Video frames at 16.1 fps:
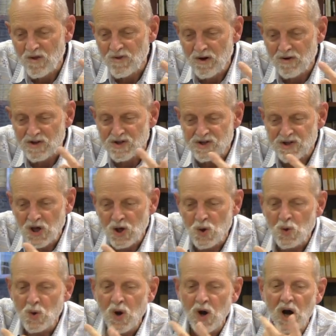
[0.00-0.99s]
there is
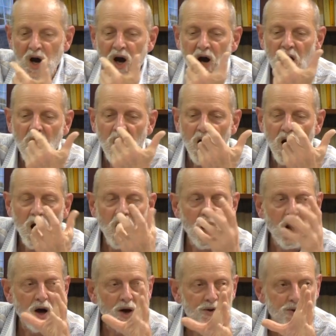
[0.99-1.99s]
no
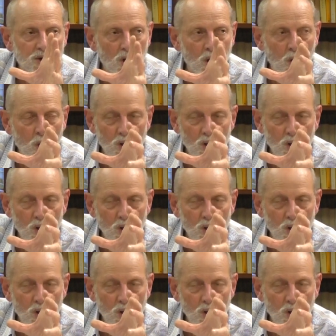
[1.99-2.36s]
hard